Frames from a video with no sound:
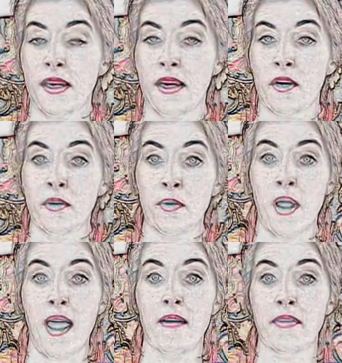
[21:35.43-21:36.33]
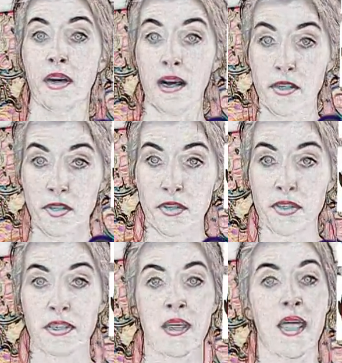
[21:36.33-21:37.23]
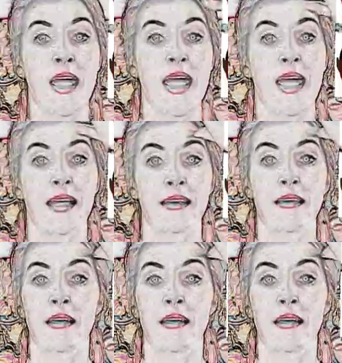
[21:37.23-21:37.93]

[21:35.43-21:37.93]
here you have the Hunters, and